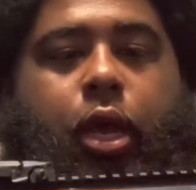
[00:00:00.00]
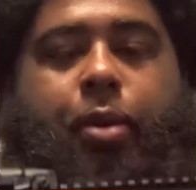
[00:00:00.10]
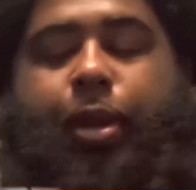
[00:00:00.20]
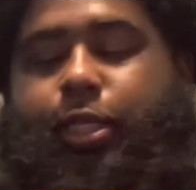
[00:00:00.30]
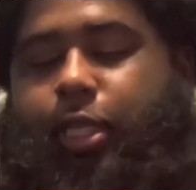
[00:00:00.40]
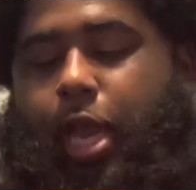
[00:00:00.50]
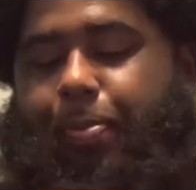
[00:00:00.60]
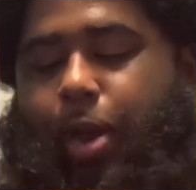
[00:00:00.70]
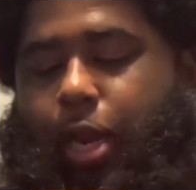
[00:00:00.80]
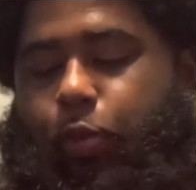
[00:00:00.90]
Next thing I
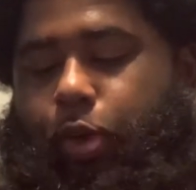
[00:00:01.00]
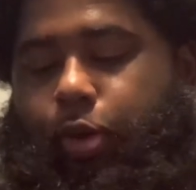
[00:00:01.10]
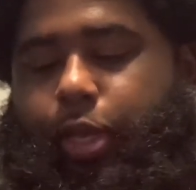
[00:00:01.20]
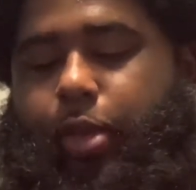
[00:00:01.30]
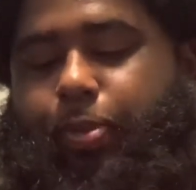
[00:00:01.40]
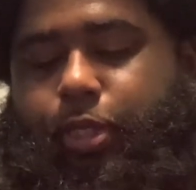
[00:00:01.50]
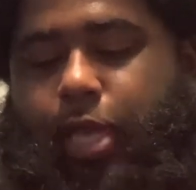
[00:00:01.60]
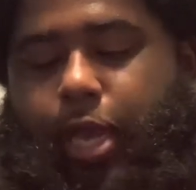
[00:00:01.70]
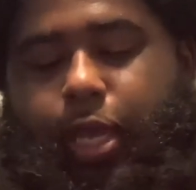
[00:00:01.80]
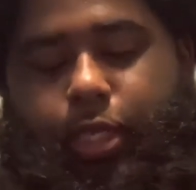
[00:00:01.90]
probably will get,
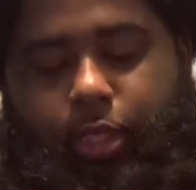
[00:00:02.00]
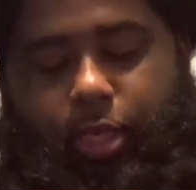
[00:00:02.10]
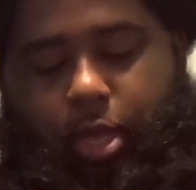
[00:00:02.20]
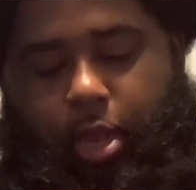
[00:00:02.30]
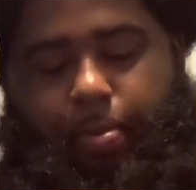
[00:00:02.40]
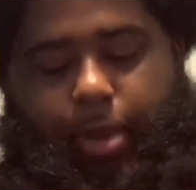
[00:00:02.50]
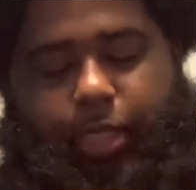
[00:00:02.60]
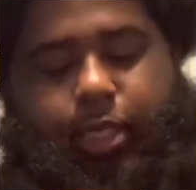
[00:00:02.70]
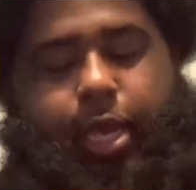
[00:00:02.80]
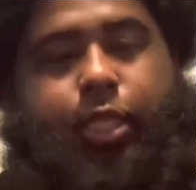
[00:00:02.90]
besides my
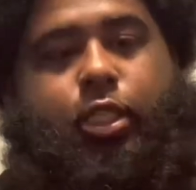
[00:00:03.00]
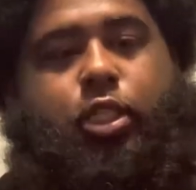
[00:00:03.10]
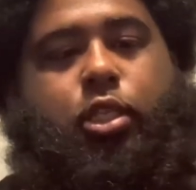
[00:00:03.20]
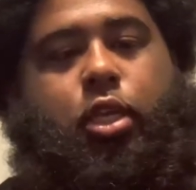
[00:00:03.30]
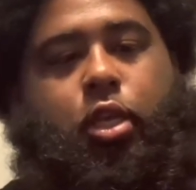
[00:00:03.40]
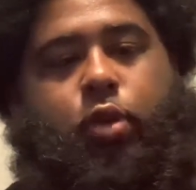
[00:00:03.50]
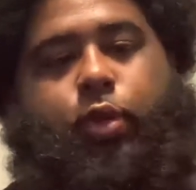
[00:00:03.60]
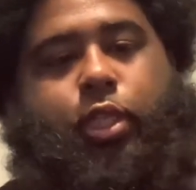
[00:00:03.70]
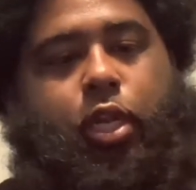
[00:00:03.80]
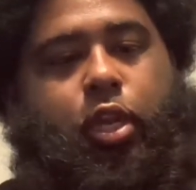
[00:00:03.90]
sights,
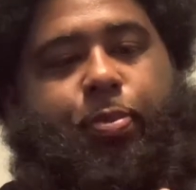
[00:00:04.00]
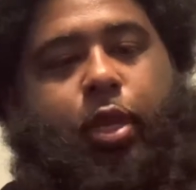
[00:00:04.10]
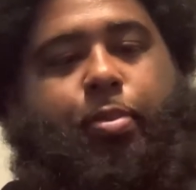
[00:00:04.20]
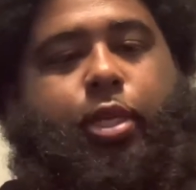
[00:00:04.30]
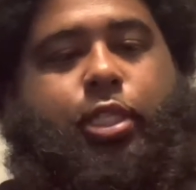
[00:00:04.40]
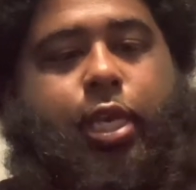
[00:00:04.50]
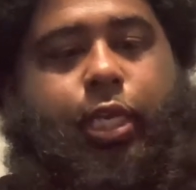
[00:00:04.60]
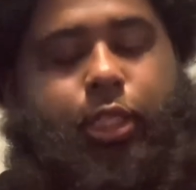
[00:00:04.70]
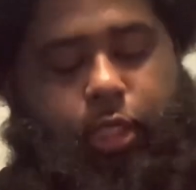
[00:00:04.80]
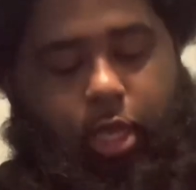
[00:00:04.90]
which I love my M-Bus
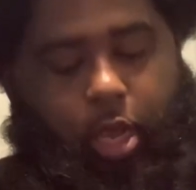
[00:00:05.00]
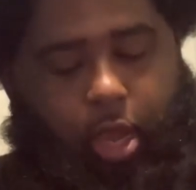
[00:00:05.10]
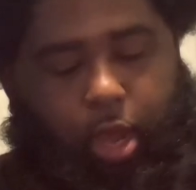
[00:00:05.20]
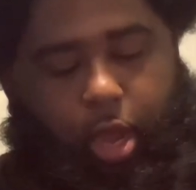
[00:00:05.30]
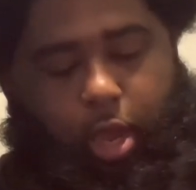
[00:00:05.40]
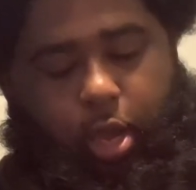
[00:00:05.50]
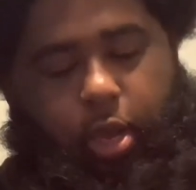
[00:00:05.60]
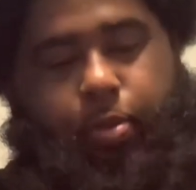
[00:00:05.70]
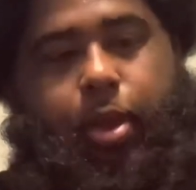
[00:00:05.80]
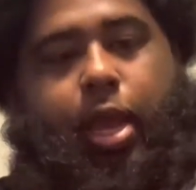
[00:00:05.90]
sights,
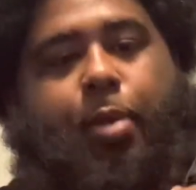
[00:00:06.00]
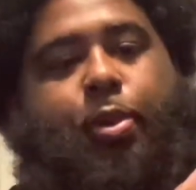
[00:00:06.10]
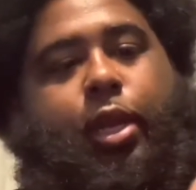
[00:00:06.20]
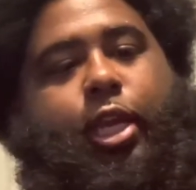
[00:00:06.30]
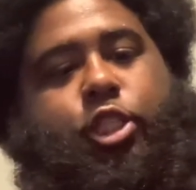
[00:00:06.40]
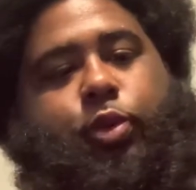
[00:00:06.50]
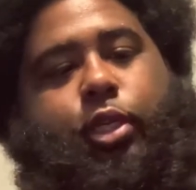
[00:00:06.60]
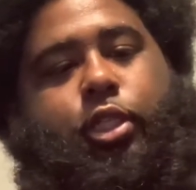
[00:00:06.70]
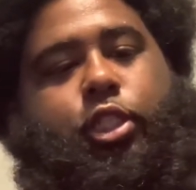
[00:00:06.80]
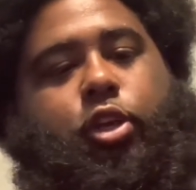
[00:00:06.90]
an
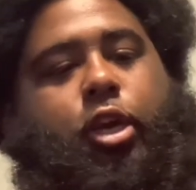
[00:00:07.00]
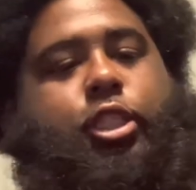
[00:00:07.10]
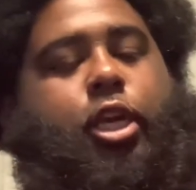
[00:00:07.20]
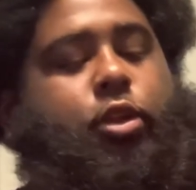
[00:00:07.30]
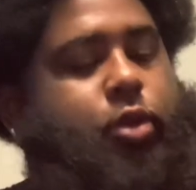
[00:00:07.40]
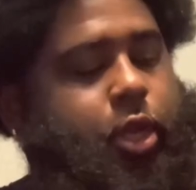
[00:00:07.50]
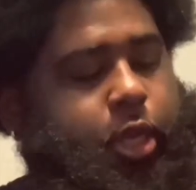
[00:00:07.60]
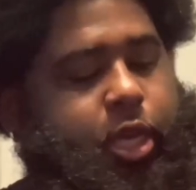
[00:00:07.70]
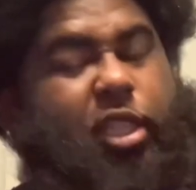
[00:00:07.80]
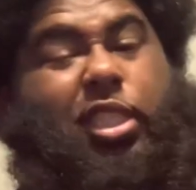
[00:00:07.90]
ambidextrous charge handle,
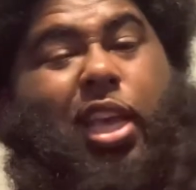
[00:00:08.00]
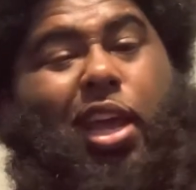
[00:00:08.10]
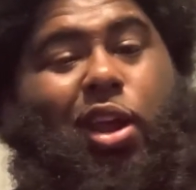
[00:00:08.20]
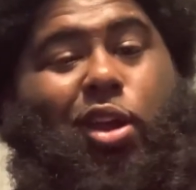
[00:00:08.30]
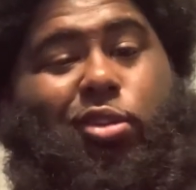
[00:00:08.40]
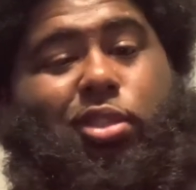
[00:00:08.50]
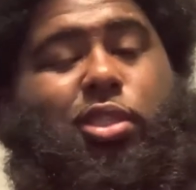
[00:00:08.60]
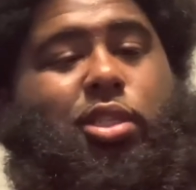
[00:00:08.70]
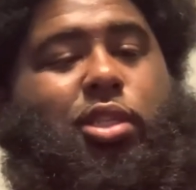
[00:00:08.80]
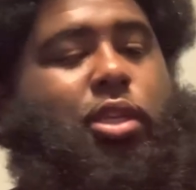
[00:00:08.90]
because this kind of
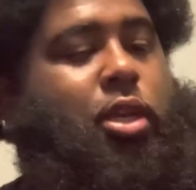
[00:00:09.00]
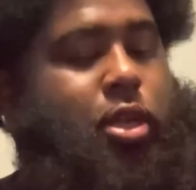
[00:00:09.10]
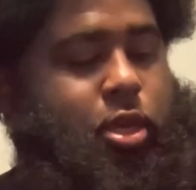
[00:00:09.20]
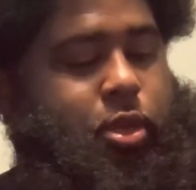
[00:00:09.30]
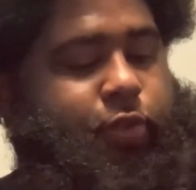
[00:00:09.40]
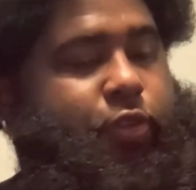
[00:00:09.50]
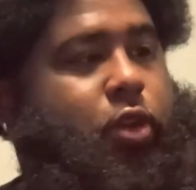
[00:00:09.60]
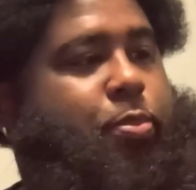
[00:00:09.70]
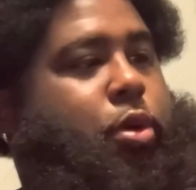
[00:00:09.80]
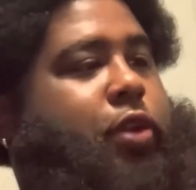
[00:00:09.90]
hurts
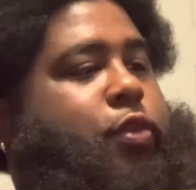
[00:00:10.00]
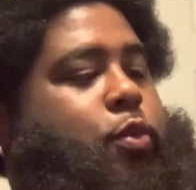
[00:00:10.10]
pulling from